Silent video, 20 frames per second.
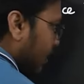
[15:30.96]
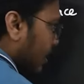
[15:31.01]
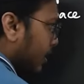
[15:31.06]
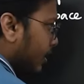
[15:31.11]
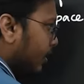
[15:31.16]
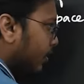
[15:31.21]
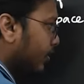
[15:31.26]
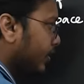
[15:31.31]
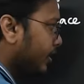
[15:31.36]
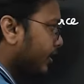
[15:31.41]

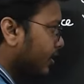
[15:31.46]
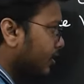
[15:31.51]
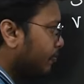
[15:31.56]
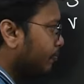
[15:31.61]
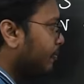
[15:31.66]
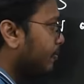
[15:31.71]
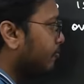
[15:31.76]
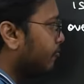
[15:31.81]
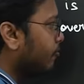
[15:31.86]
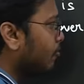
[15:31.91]
Now here,
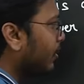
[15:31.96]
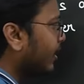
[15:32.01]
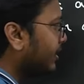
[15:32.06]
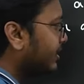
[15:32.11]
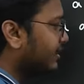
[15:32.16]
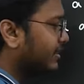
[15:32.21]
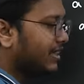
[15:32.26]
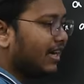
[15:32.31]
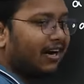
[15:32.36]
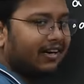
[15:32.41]
before I
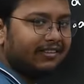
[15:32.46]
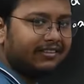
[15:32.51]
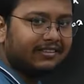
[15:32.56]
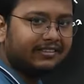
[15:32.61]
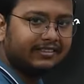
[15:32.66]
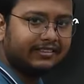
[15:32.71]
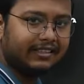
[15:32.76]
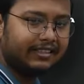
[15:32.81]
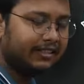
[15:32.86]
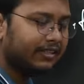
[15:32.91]
start this
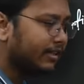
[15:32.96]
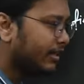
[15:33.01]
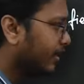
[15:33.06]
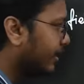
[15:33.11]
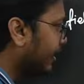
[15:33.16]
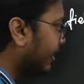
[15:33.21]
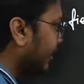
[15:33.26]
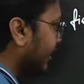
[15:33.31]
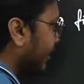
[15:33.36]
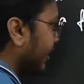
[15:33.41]
thing,
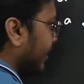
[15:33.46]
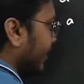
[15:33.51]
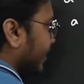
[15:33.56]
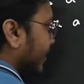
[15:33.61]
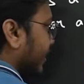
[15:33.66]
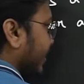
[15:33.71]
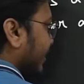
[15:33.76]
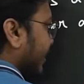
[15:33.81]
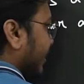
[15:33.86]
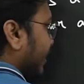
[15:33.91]

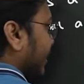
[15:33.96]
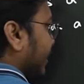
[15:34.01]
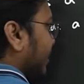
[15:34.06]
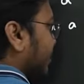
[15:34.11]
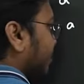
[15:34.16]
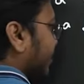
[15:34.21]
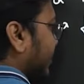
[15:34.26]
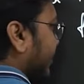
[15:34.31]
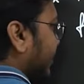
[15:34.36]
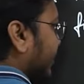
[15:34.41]

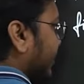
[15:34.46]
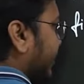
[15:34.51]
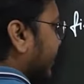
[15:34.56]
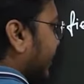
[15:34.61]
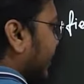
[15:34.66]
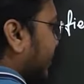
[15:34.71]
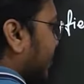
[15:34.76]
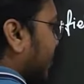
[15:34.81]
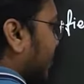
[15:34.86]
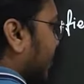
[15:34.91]
keep this in